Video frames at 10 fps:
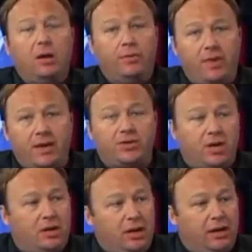They
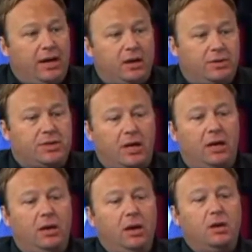send illegals
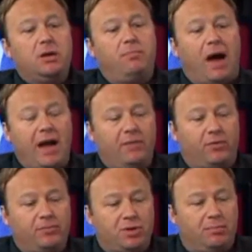in to buy it
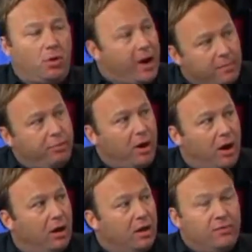from some
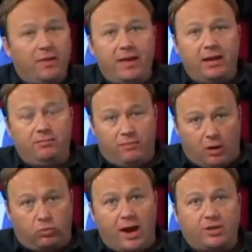grandpa. Then they
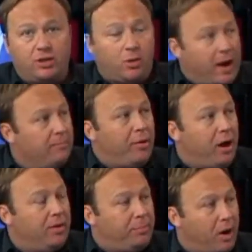arrest the grandpa
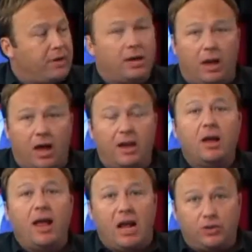in the parking lot
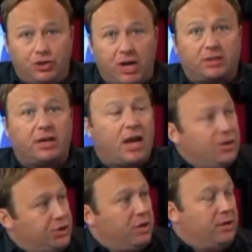and shut the gun
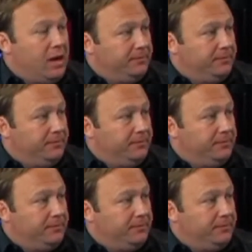show down.